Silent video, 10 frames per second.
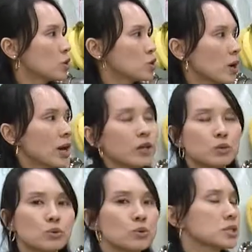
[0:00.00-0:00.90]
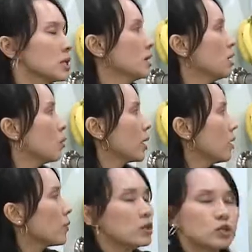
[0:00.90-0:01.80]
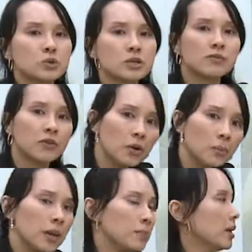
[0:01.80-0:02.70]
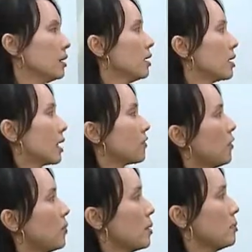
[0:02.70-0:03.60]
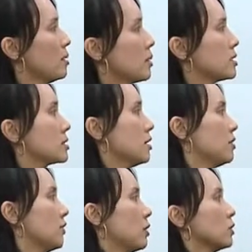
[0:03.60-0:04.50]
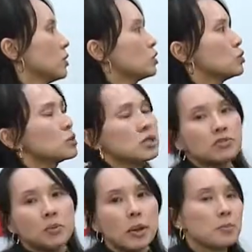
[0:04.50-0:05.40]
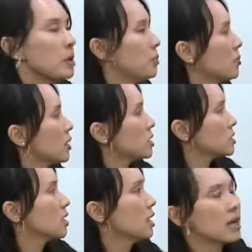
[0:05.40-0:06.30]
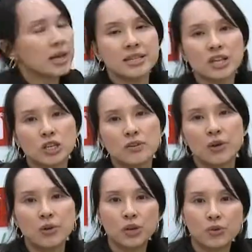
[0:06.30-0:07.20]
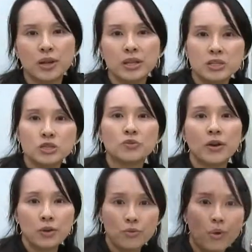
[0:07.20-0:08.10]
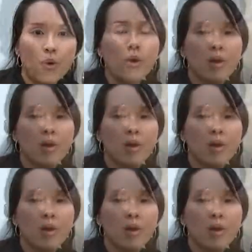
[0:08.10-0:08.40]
Try to stir away when choosing for your baby. Like for me myself, I will not choose this for my baby because it's actually very green, it's still very raw.